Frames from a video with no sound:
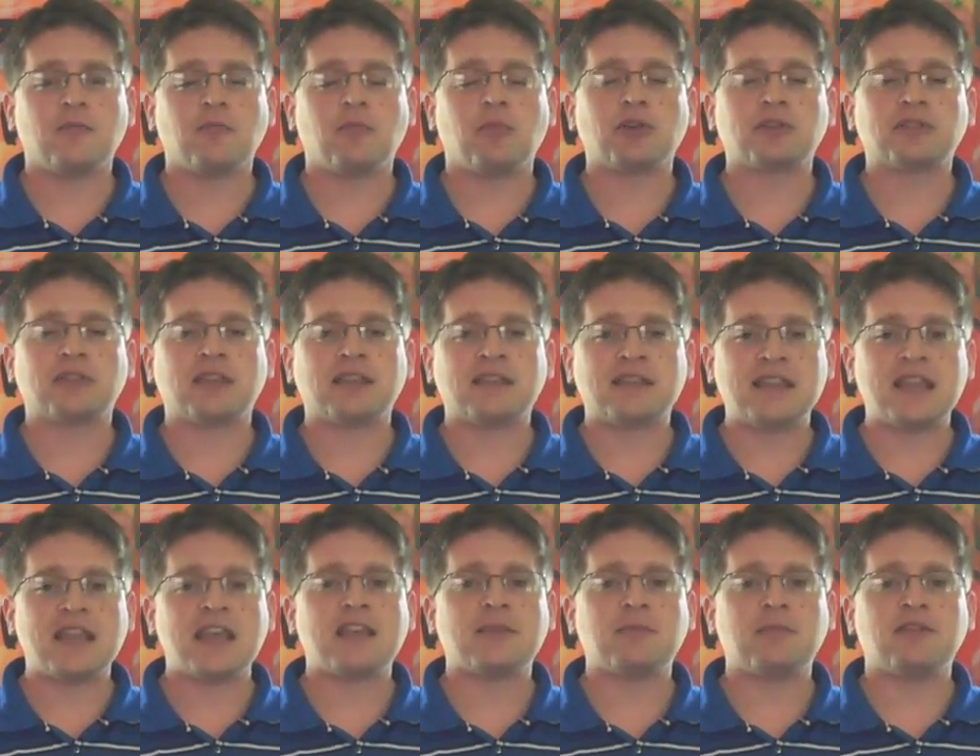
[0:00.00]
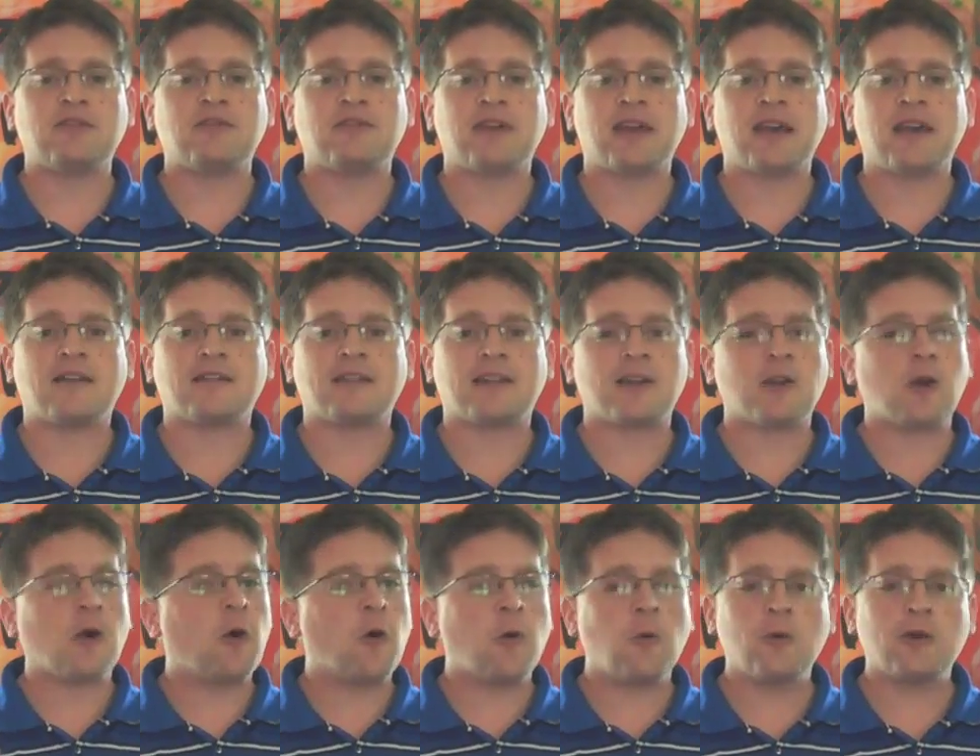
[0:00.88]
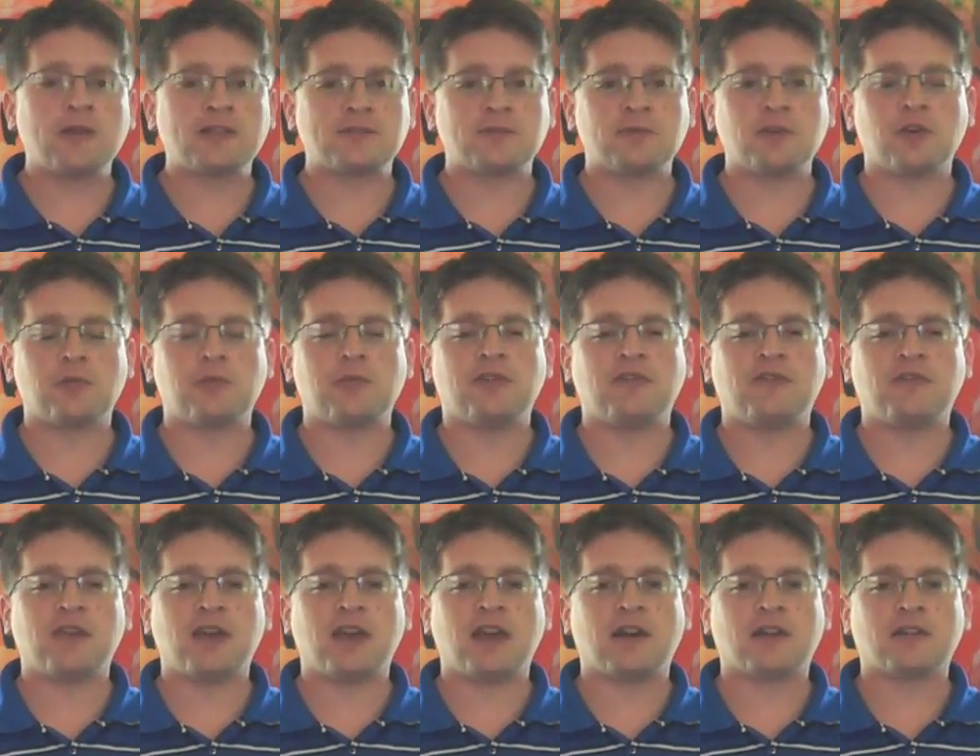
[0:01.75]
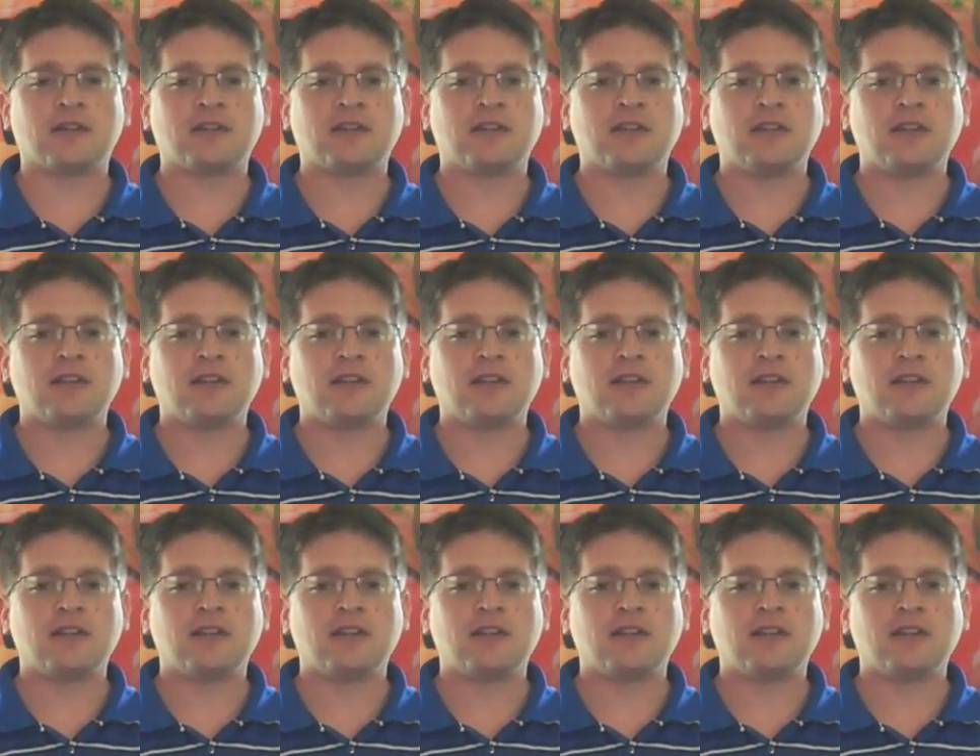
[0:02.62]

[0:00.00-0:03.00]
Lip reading: but they can be found and always will be found